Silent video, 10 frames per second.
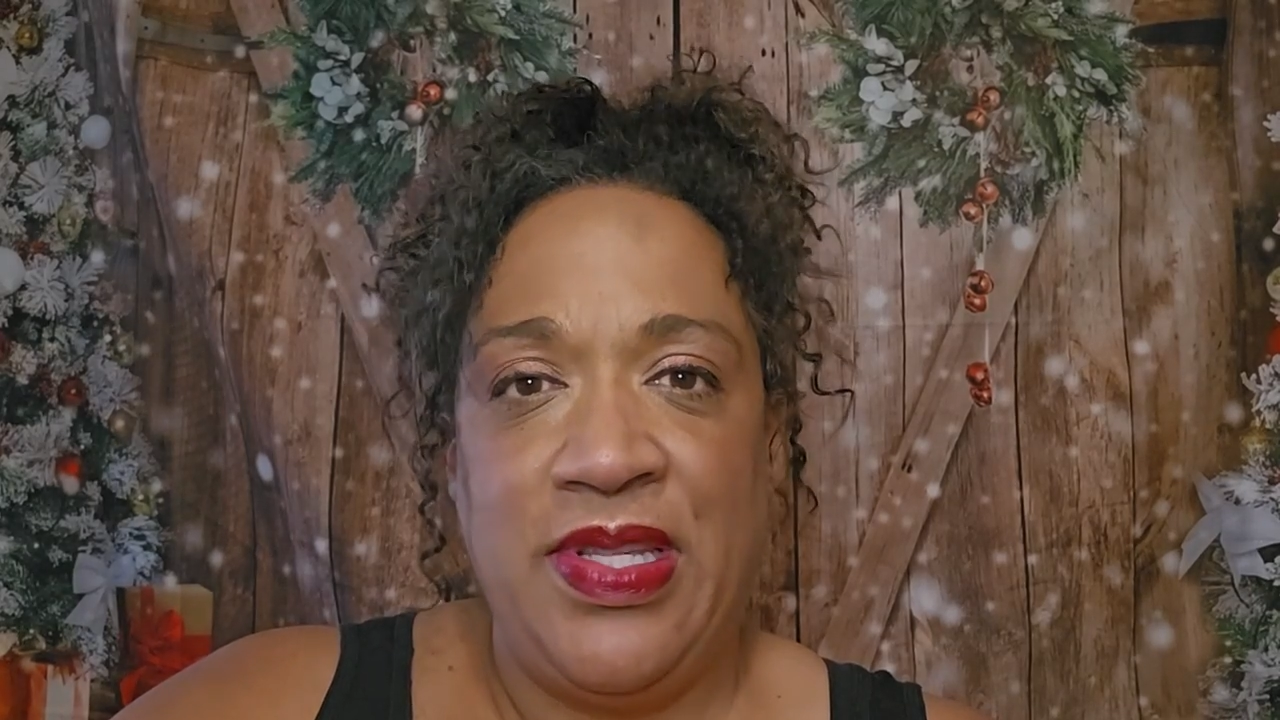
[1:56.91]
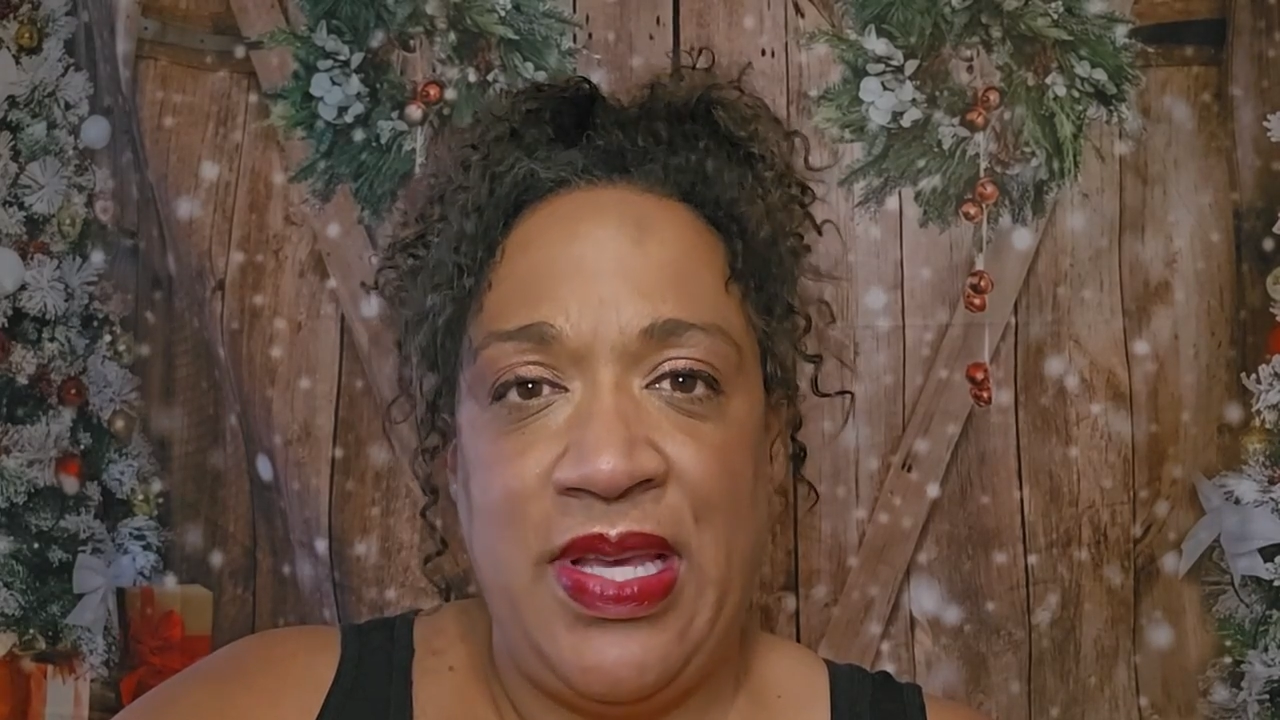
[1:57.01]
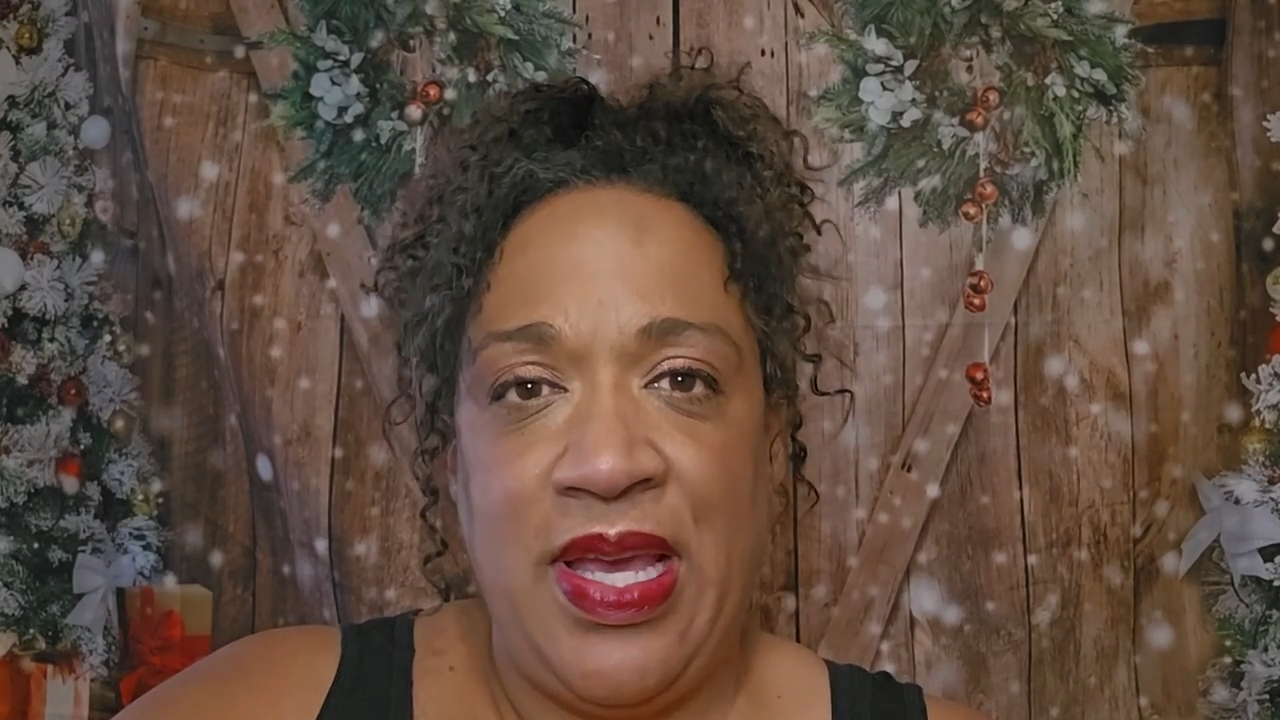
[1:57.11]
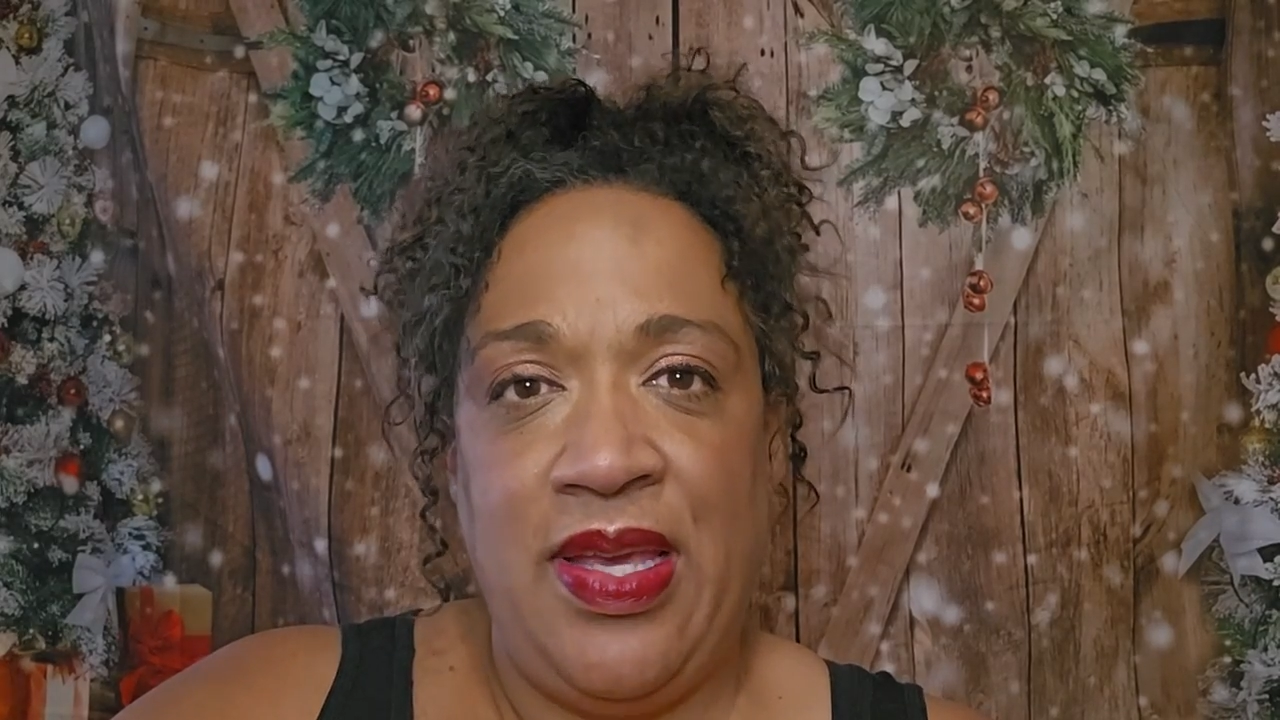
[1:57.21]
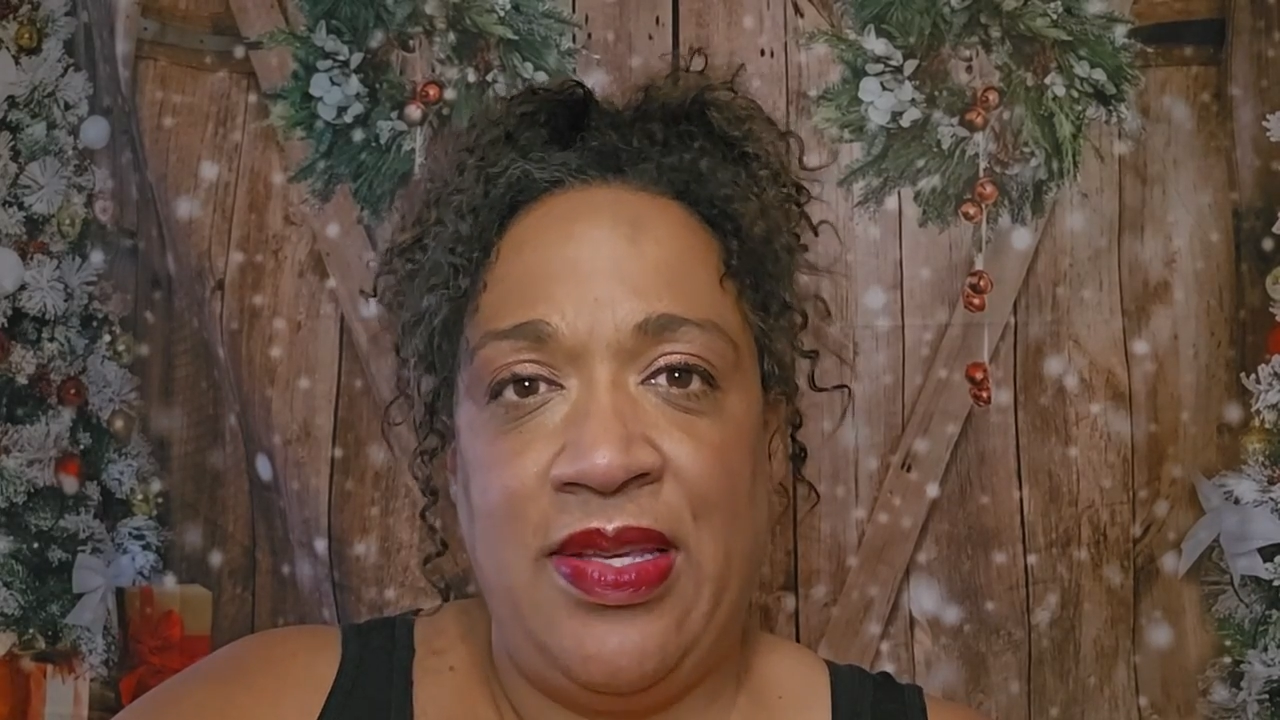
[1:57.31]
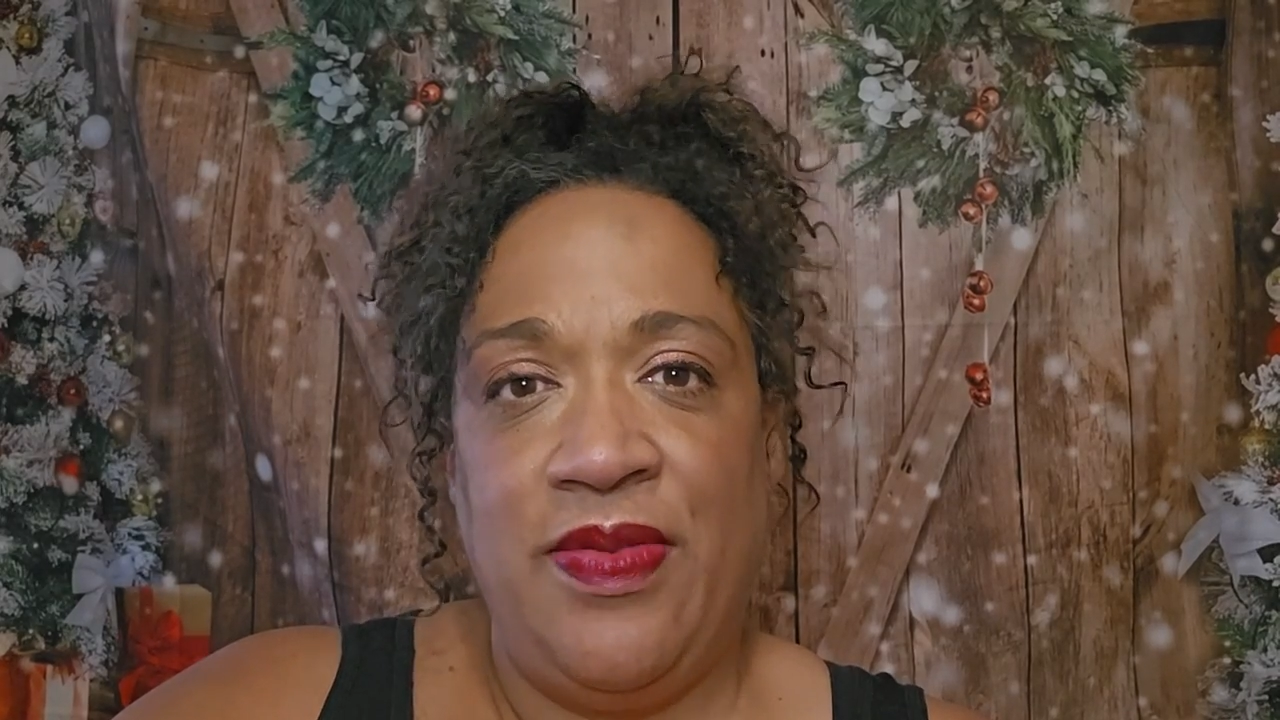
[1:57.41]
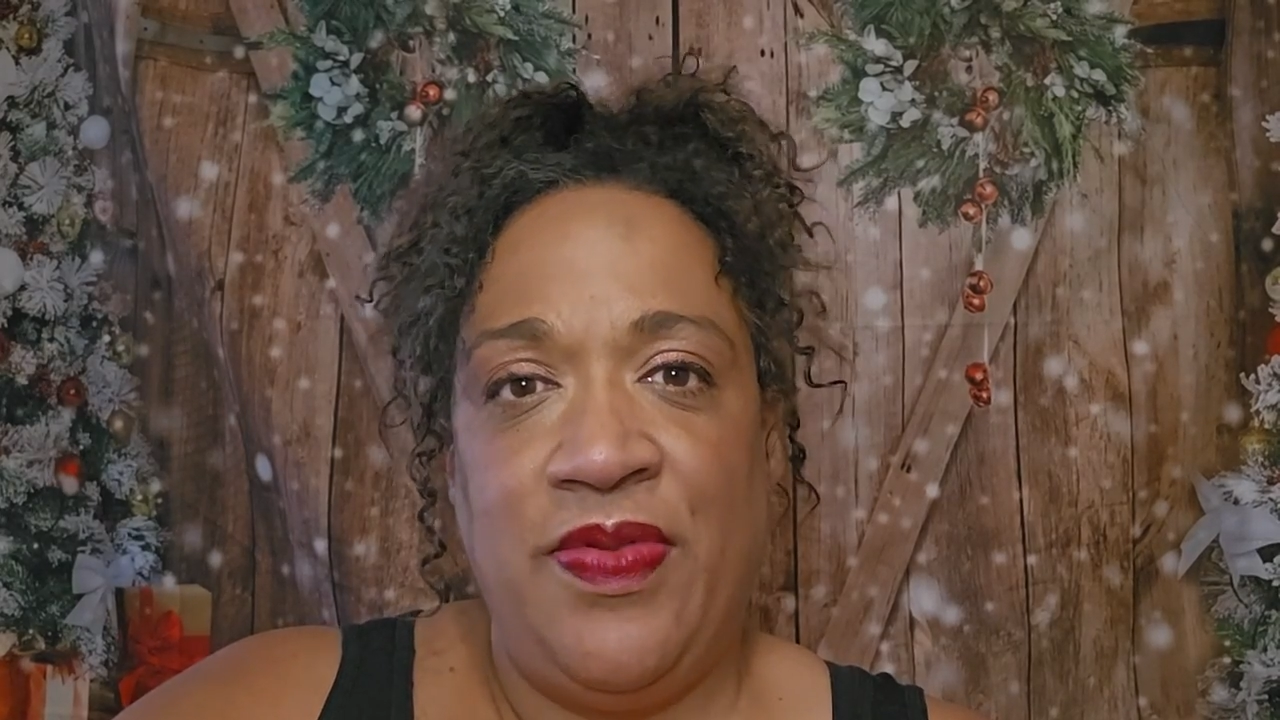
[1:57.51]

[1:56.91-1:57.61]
to say is,